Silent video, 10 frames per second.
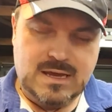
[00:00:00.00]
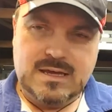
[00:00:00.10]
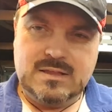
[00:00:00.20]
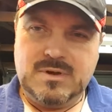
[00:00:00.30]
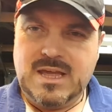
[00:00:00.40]

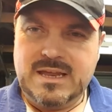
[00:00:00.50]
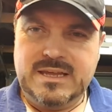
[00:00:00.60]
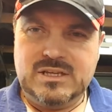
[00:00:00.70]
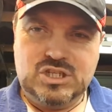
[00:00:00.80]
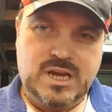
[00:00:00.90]
and the
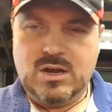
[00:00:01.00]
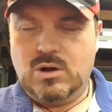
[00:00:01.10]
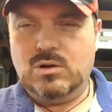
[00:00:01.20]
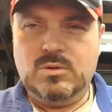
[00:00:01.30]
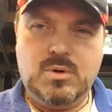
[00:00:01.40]
mechanics check
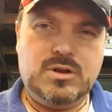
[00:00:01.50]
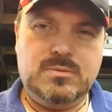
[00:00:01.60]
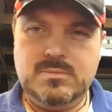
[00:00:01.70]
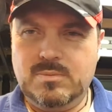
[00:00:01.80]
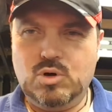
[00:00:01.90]
all the
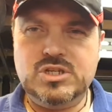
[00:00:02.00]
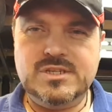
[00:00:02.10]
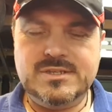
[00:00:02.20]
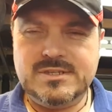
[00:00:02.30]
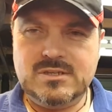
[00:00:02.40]
bottom
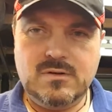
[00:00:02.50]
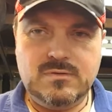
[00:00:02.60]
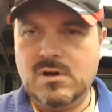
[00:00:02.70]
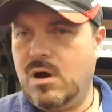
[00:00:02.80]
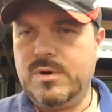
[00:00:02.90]
bushes and stuff.
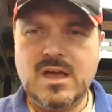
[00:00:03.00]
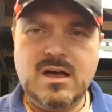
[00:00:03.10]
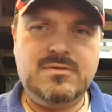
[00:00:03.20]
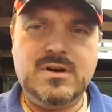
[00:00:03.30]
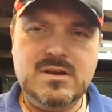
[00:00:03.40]
No, we
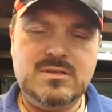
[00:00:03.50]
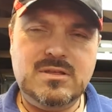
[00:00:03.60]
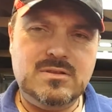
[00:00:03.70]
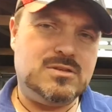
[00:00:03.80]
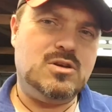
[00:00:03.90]
can't find
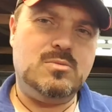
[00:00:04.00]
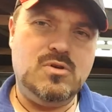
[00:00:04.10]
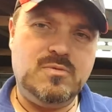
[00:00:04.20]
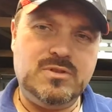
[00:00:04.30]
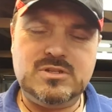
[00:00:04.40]
anything, there's no
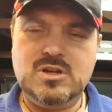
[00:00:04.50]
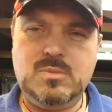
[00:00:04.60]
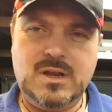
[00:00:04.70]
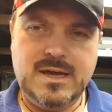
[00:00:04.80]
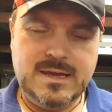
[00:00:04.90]
movement, there's no
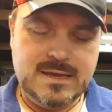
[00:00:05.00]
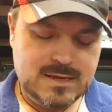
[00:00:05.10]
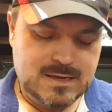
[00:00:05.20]
play.